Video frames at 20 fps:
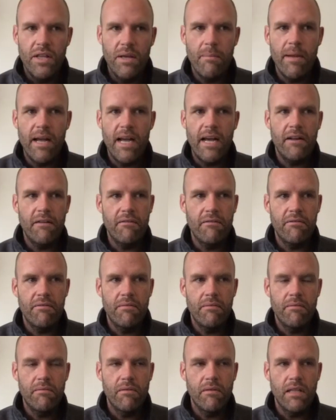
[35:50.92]
amount of
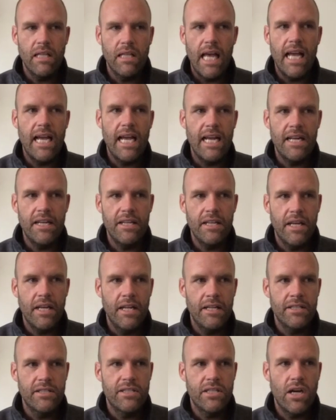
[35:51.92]
land
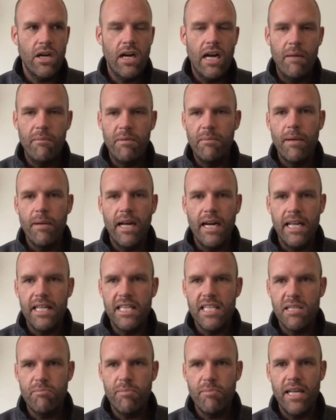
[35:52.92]
and time and money
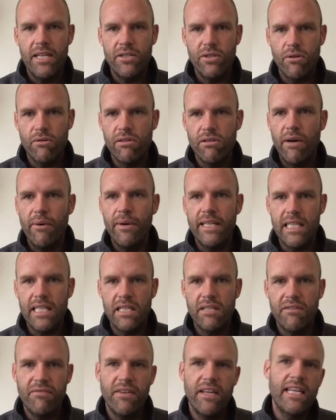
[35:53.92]
spent on growing
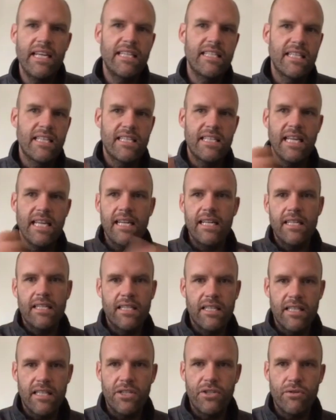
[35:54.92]
this feed to send it
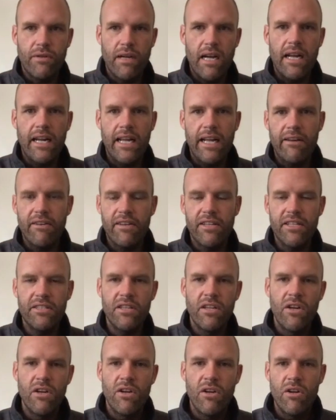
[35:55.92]
to the drought areas.
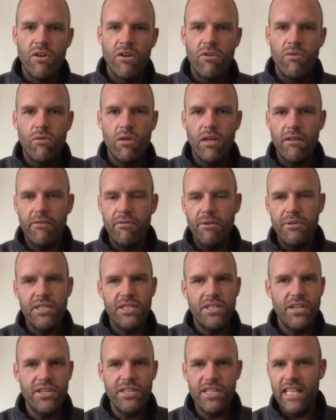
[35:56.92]
What if we were just
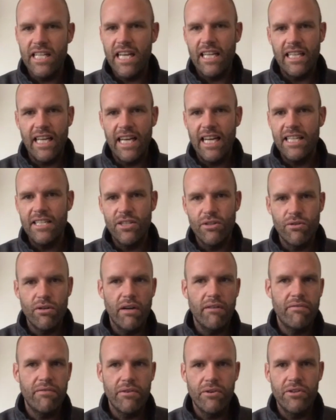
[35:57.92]
using that land to grow
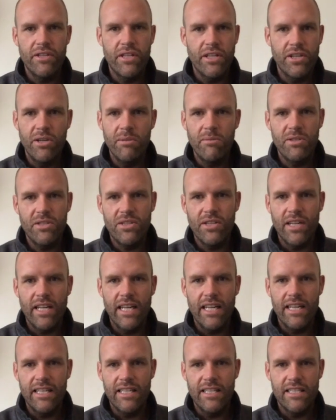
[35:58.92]
food that humans could
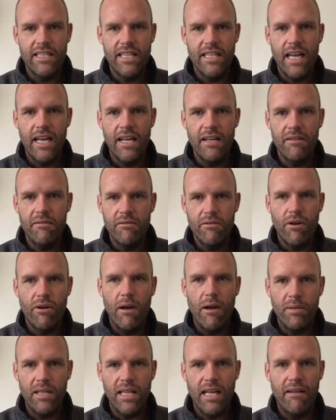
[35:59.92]
eat instead,
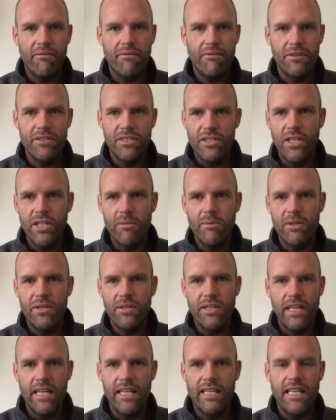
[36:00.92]
grow plant foods that humans
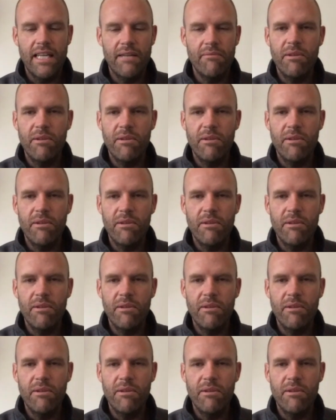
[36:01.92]
could eat? Then